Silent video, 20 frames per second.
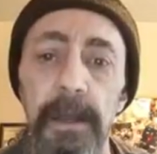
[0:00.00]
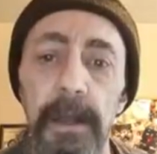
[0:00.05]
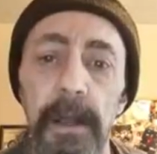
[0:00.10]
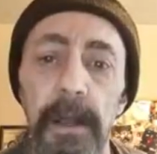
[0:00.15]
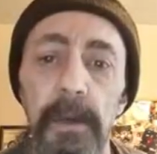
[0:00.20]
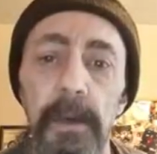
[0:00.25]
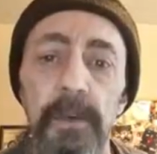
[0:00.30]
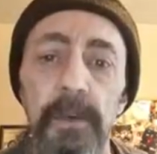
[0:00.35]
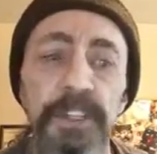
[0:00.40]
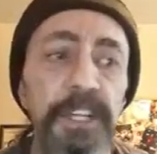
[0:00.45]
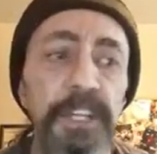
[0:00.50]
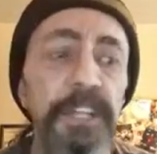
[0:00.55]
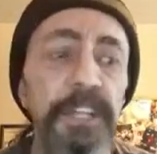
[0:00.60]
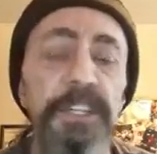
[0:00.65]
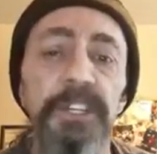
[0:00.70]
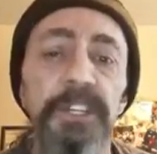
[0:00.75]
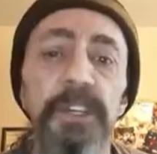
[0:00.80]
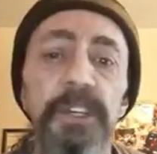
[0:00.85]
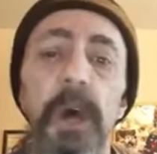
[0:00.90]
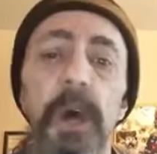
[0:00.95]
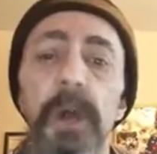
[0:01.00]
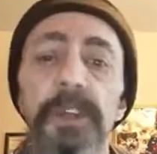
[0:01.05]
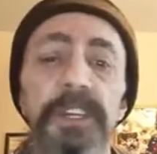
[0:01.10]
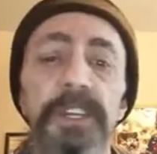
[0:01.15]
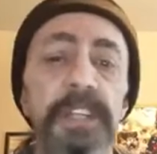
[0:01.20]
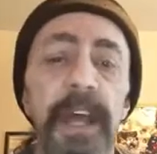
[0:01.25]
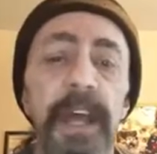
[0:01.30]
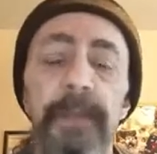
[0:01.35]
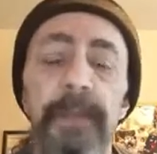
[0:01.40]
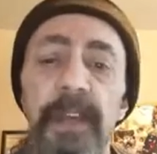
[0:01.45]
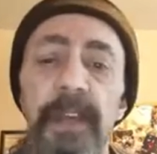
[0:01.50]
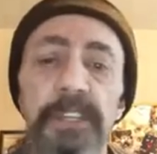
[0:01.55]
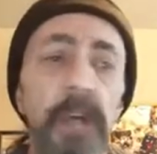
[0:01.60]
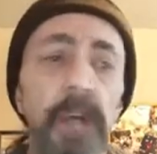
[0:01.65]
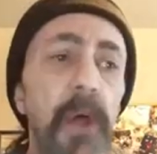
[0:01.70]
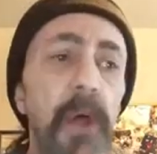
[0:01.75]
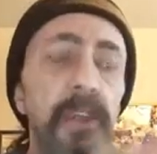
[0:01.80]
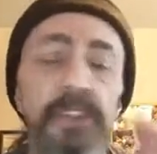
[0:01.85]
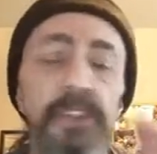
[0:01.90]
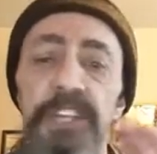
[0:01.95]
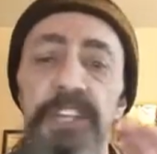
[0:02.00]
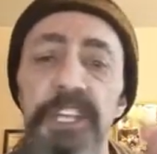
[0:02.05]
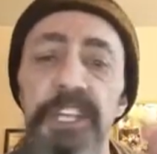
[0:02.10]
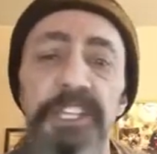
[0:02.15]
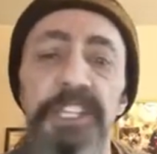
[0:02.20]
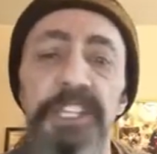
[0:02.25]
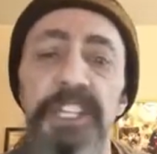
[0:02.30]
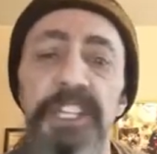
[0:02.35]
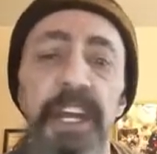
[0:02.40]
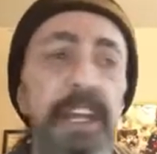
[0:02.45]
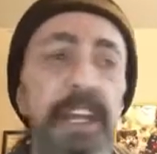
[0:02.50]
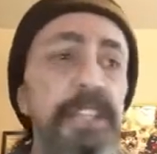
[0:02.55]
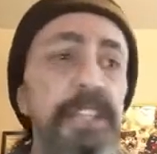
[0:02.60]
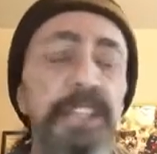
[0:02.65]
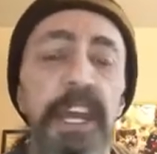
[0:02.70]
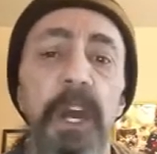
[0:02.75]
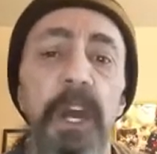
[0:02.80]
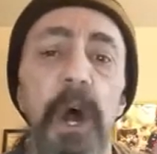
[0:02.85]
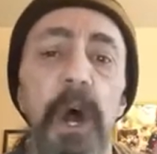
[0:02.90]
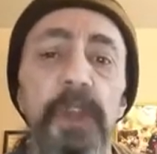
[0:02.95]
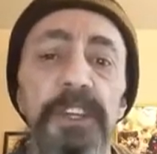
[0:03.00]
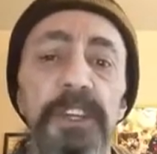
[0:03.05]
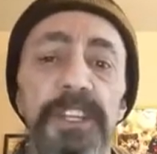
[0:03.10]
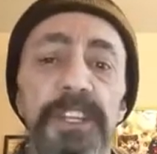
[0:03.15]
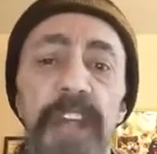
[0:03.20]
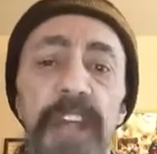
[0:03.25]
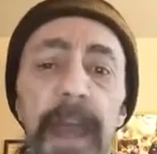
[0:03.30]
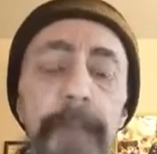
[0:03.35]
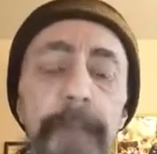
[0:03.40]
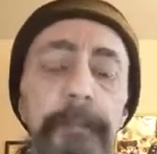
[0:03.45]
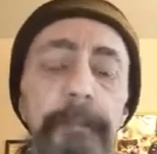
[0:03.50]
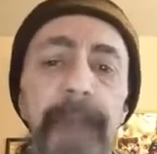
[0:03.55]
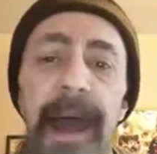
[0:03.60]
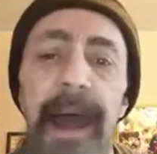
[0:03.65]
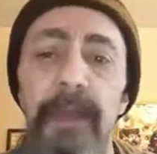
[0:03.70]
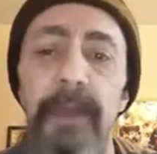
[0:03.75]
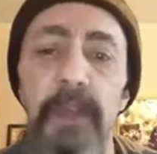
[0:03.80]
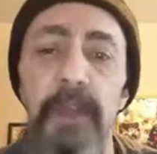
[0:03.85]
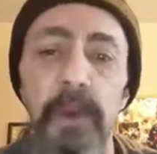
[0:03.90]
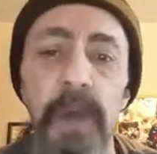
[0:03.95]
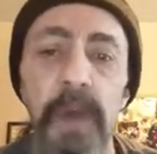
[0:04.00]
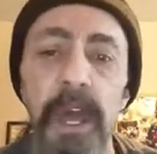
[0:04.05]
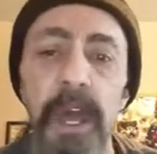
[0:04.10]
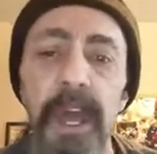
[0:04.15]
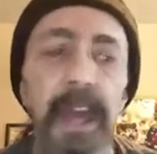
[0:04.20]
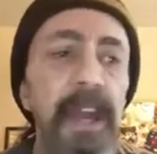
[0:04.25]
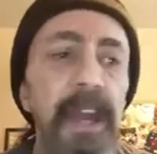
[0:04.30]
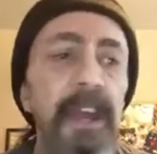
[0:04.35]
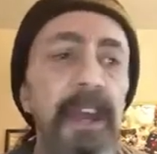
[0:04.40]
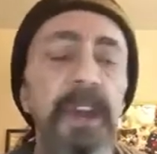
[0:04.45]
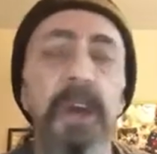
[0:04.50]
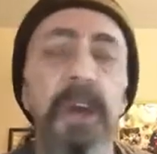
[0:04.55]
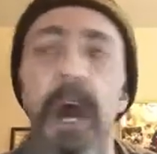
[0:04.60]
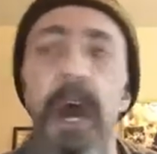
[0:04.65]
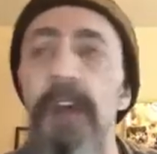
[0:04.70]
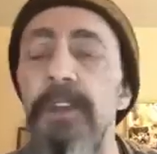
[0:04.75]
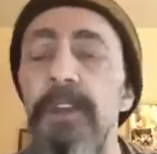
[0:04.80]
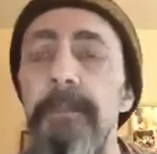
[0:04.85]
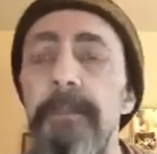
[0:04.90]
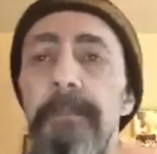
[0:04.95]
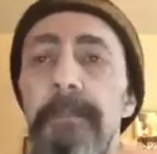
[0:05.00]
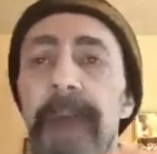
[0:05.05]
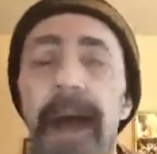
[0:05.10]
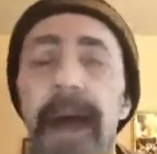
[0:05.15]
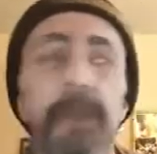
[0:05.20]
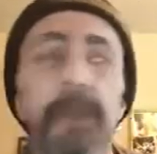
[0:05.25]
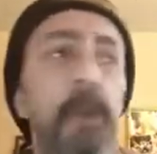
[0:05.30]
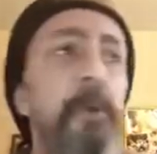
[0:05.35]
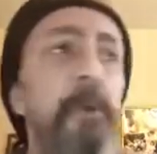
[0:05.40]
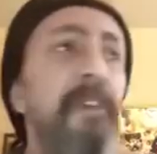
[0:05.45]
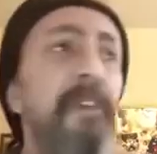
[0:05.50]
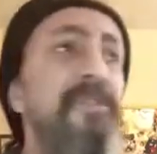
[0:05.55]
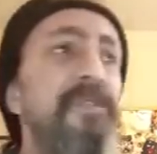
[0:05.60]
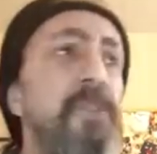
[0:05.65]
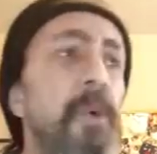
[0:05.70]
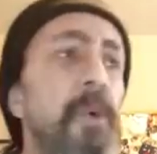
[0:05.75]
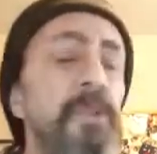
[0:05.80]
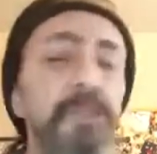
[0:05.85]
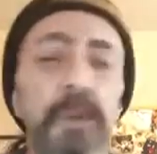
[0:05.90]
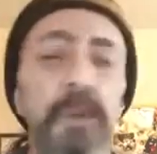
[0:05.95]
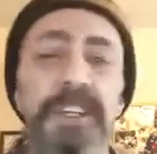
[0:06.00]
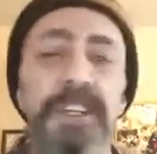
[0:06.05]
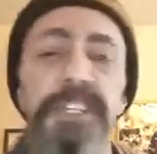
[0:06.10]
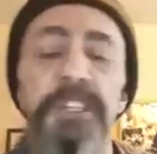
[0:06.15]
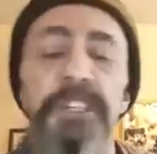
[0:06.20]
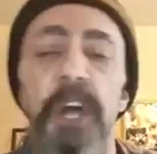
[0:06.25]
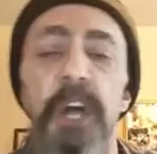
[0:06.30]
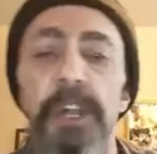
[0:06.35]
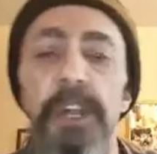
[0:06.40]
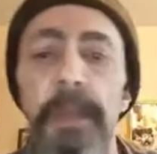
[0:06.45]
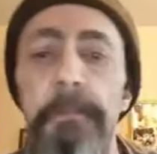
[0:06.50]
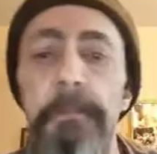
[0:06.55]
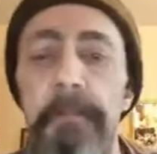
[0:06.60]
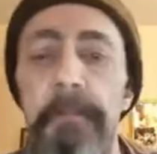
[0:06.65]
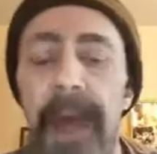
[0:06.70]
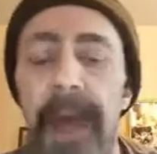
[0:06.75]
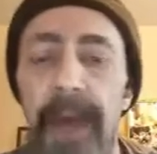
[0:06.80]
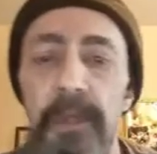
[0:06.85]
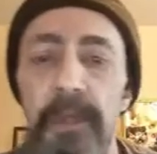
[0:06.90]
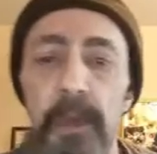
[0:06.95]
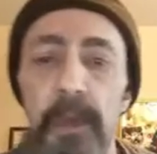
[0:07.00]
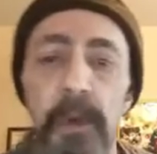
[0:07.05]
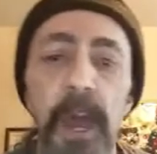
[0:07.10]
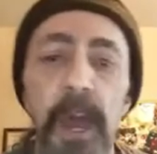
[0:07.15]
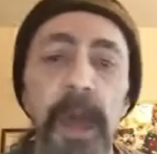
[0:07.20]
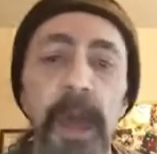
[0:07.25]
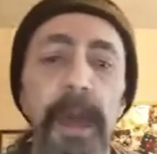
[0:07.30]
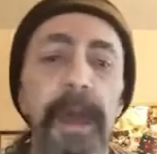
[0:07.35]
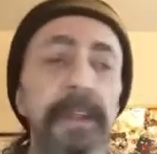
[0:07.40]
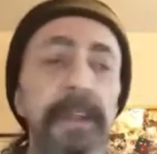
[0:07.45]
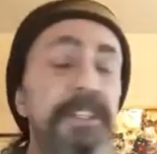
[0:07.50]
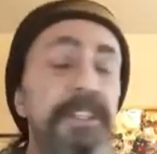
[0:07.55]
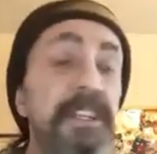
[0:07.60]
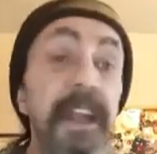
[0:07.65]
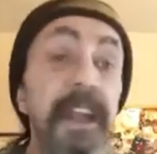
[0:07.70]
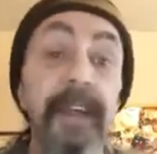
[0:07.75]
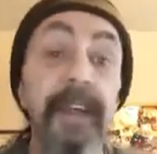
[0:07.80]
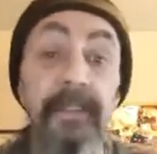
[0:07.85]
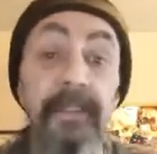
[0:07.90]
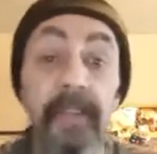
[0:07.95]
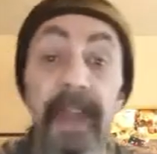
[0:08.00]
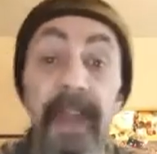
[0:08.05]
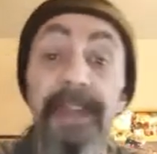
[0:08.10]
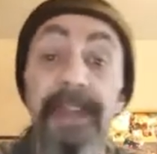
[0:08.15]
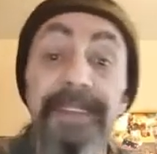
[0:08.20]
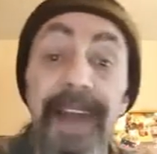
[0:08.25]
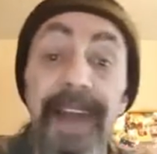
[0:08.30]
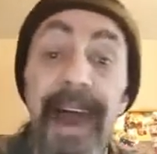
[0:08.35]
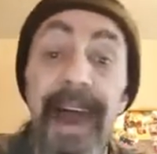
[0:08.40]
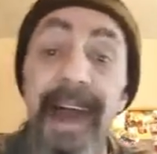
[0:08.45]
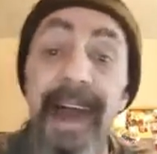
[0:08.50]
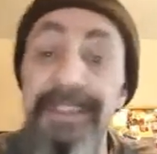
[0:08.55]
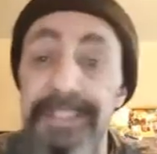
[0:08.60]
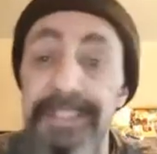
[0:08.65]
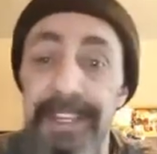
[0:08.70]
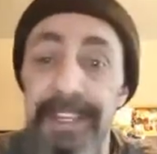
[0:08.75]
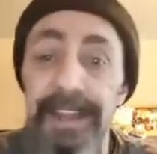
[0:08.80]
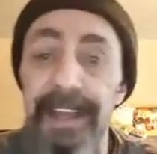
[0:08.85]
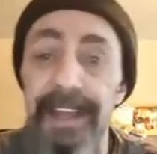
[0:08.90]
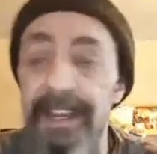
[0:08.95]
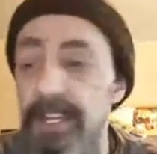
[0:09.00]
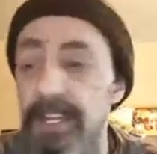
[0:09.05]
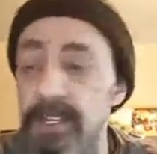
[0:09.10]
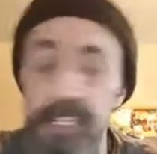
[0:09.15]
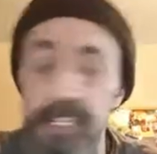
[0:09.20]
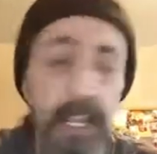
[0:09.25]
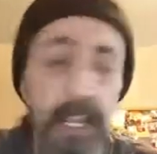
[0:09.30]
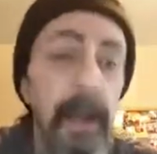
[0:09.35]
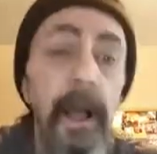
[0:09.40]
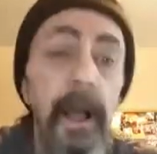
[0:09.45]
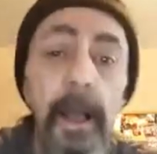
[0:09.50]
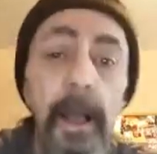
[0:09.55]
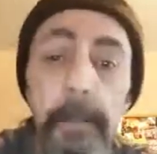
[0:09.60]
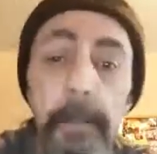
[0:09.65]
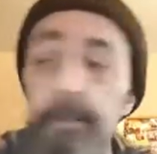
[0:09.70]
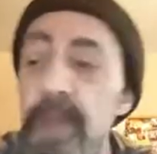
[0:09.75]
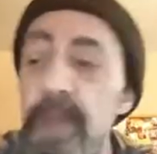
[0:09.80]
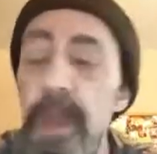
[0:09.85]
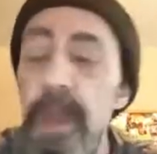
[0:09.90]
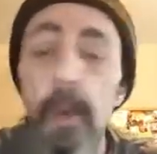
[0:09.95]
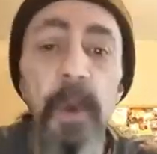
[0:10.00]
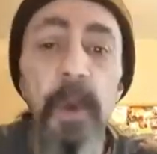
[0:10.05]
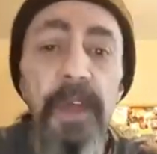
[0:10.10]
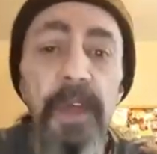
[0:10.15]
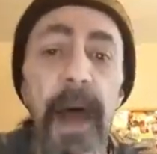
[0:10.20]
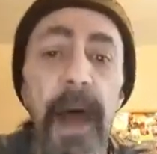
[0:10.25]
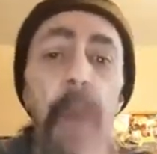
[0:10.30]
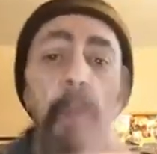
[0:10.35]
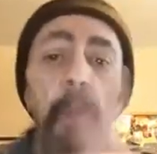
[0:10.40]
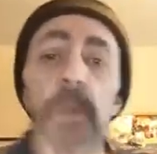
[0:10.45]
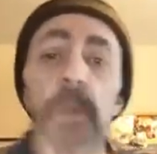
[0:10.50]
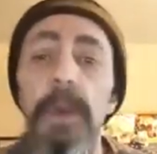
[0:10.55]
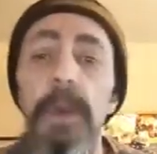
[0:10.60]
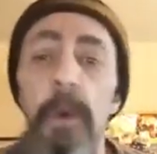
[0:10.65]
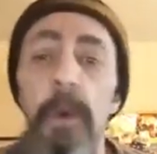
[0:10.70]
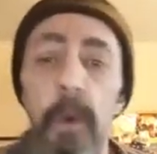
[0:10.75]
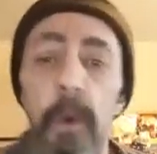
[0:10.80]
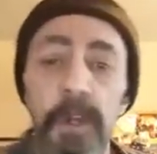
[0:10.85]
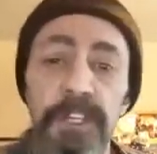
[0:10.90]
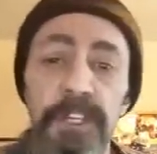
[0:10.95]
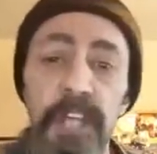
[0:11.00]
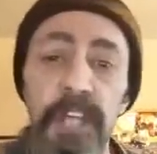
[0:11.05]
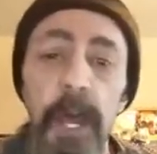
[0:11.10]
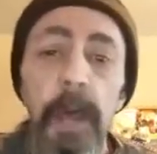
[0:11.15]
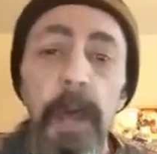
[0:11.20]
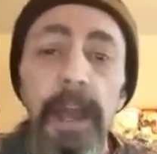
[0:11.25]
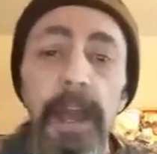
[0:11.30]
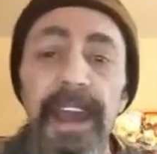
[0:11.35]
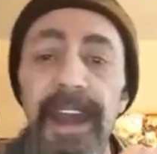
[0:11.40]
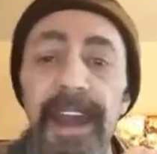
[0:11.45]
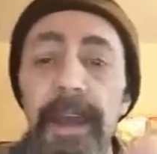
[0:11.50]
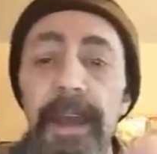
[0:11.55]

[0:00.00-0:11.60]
when Jesus called his name, that's all Jesus did, is he called his name Matthew. He didn't call him Matthew of so-and-so, he just called him Matthew. And tax collectors being without recourse, getting